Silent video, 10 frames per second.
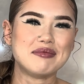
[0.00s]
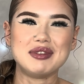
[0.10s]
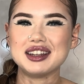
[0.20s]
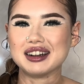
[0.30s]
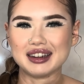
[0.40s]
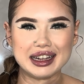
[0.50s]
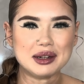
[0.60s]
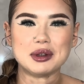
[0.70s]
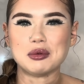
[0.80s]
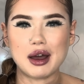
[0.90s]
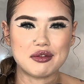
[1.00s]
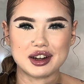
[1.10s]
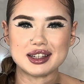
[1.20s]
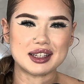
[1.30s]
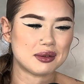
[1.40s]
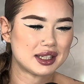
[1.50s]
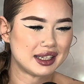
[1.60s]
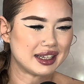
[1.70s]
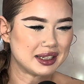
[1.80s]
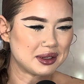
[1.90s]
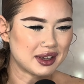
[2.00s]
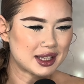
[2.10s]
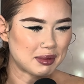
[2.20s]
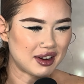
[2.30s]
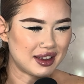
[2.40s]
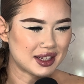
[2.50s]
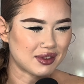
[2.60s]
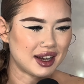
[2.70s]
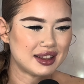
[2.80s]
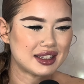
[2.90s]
been aligned with whatever it is that you're seeking to experience, right?